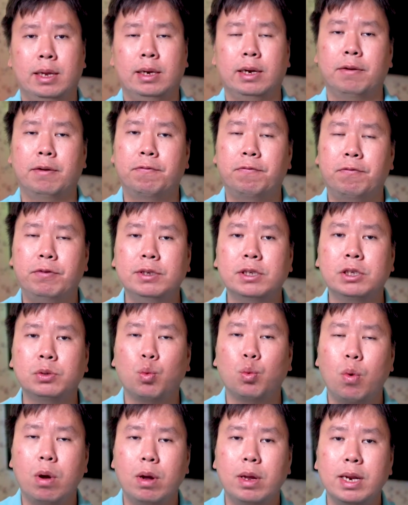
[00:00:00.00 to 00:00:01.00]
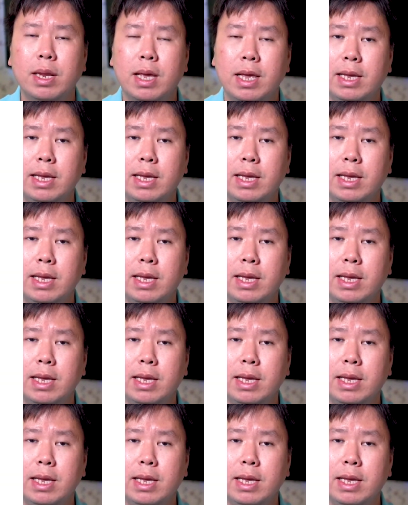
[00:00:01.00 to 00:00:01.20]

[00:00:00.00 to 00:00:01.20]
The first one